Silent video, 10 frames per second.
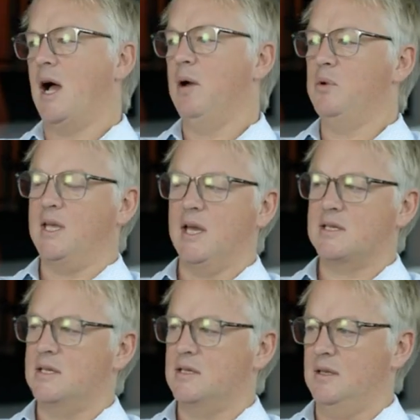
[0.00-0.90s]
I would
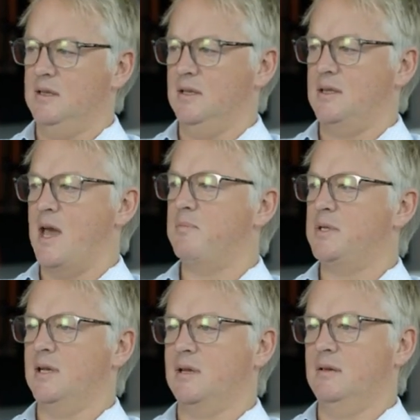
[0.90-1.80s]
guess that
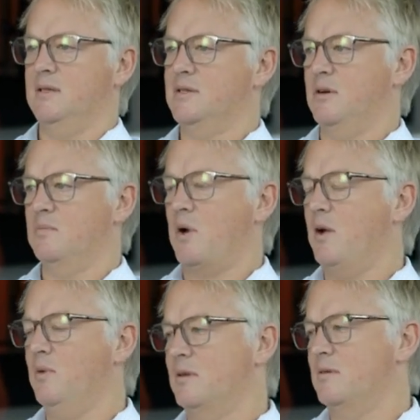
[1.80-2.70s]
particular intern
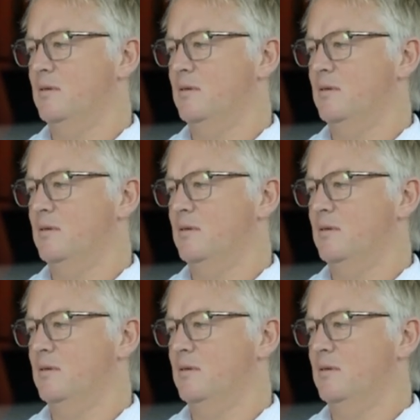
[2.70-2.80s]
probably went